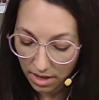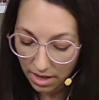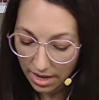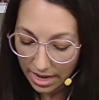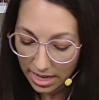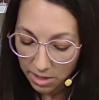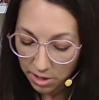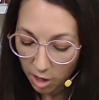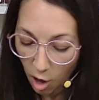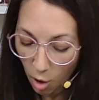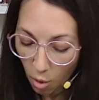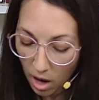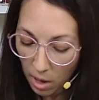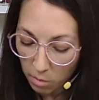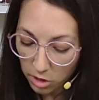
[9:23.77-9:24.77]
And oh,
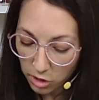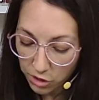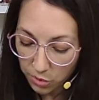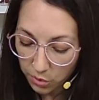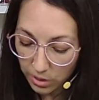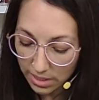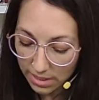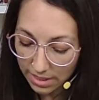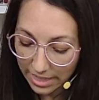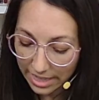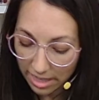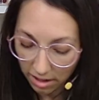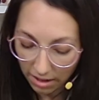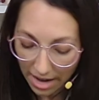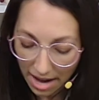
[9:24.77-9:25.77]
I wish you could see
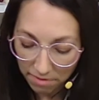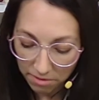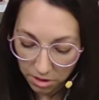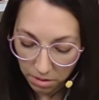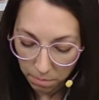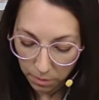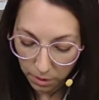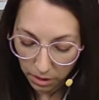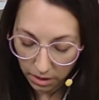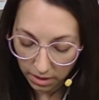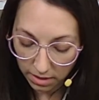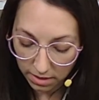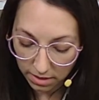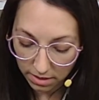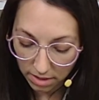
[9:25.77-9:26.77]
her after the
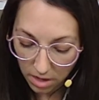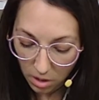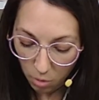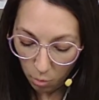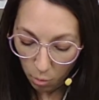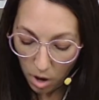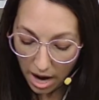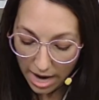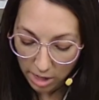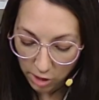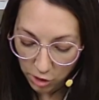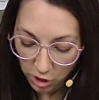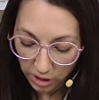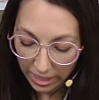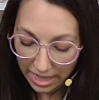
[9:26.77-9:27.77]
birds. Why,
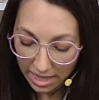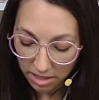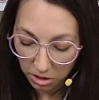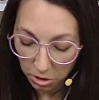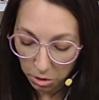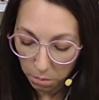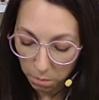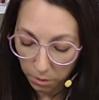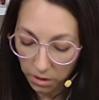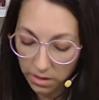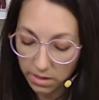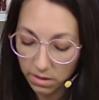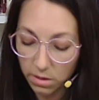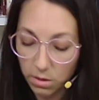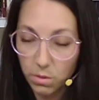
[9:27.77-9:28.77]
she'll eat a little bird
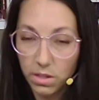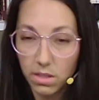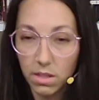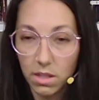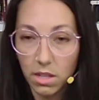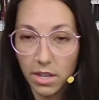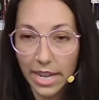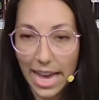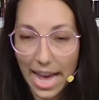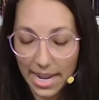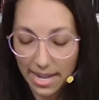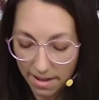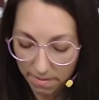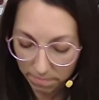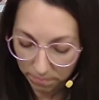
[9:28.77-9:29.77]
as soon as look at
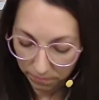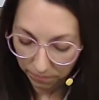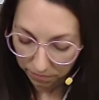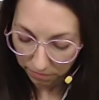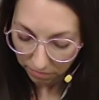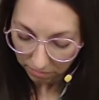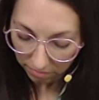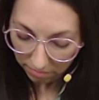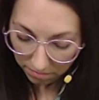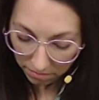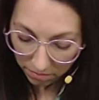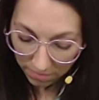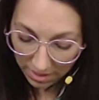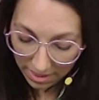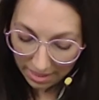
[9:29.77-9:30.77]
it.
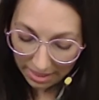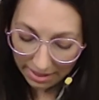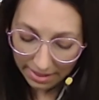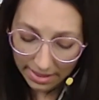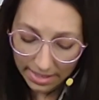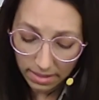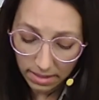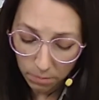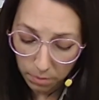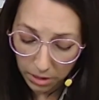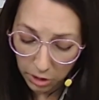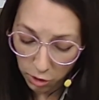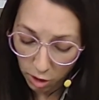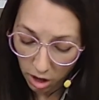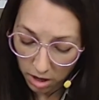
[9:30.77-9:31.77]
This
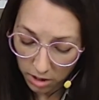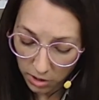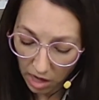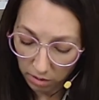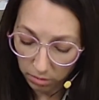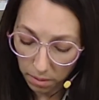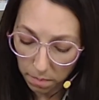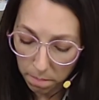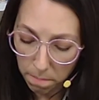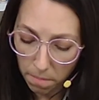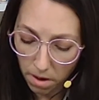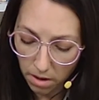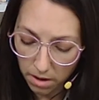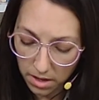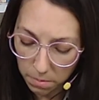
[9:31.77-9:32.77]
speech caused a
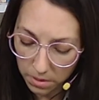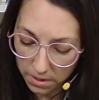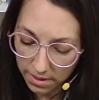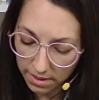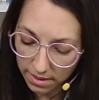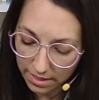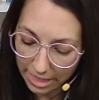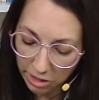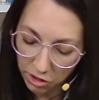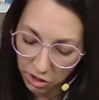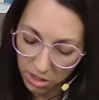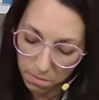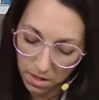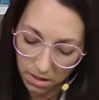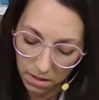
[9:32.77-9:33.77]
remarkable sensation
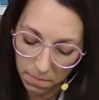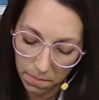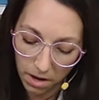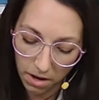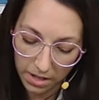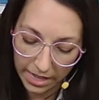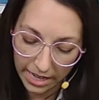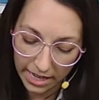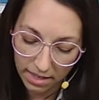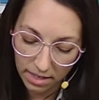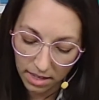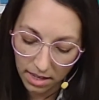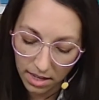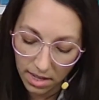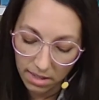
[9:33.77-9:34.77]
among the party.
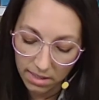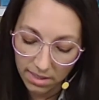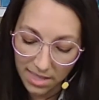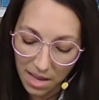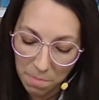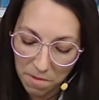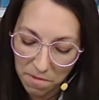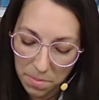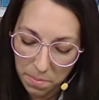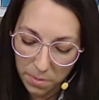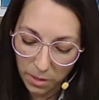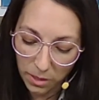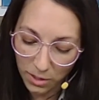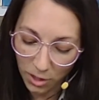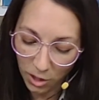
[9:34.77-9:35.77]
Some of the
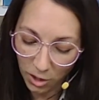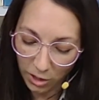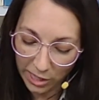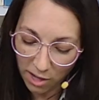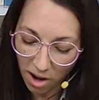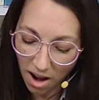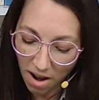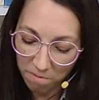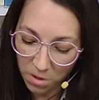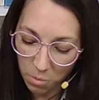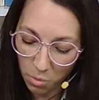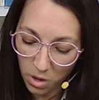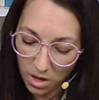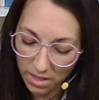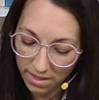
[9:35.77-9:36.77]
birds hurried off at
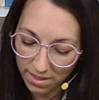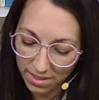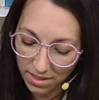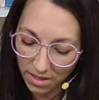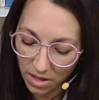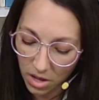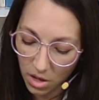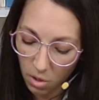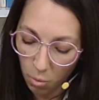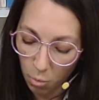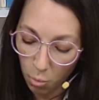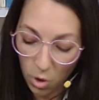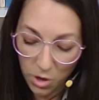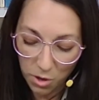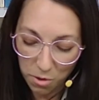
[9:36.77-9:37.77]
once.
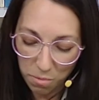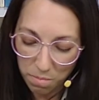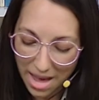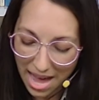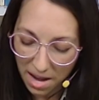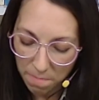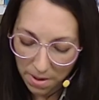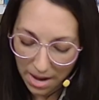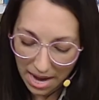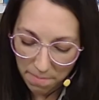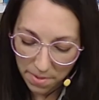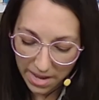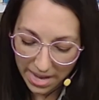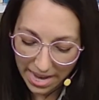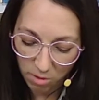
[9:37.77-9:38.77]
One old magpie
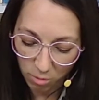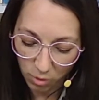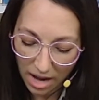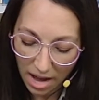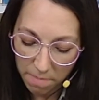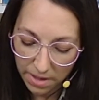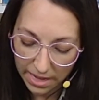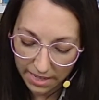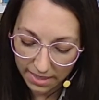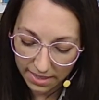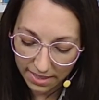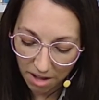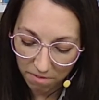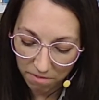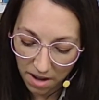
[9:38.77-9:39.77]
began wrapping
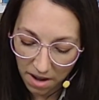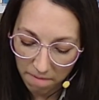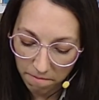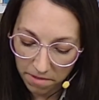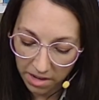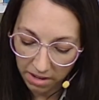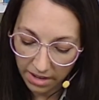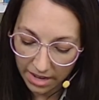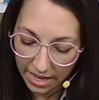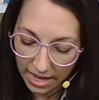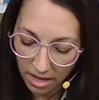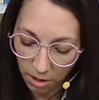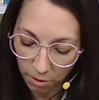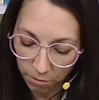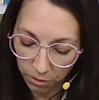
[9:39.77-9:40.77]
itself up very
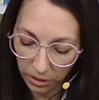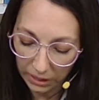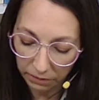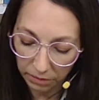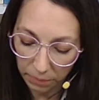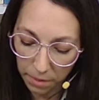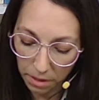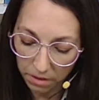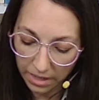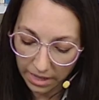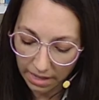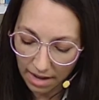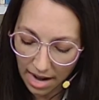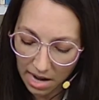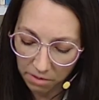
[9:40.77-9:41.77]
carefully, remarking,
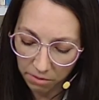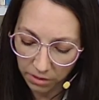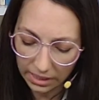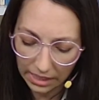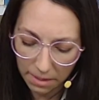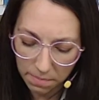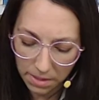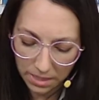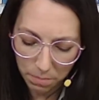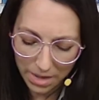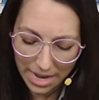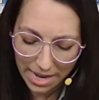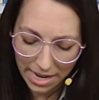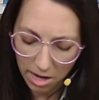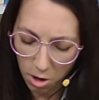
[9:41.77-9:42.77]
I really must be
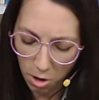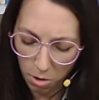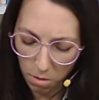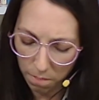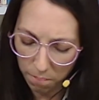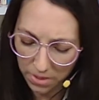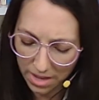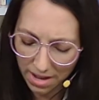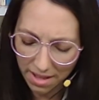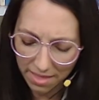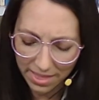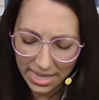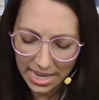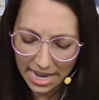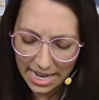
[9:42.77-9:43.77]
getting home.
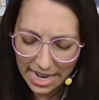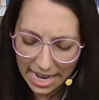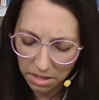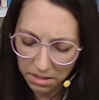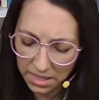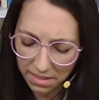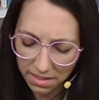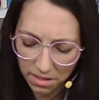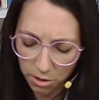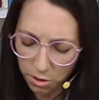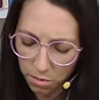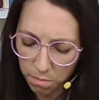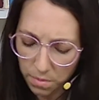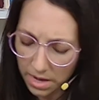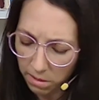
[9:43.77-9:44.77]
The night air doesn't suit
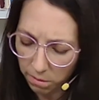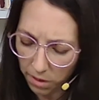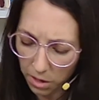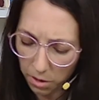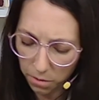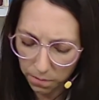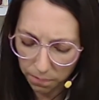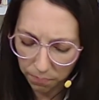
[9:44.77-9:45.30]
my throat.